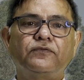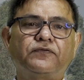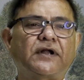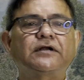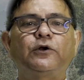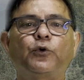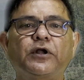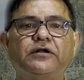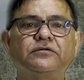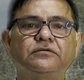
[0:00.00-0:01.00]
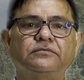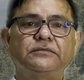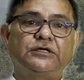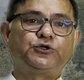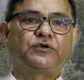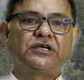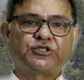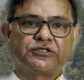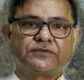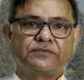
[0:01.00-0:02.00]
front loaded
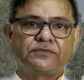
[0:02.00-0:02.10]
education.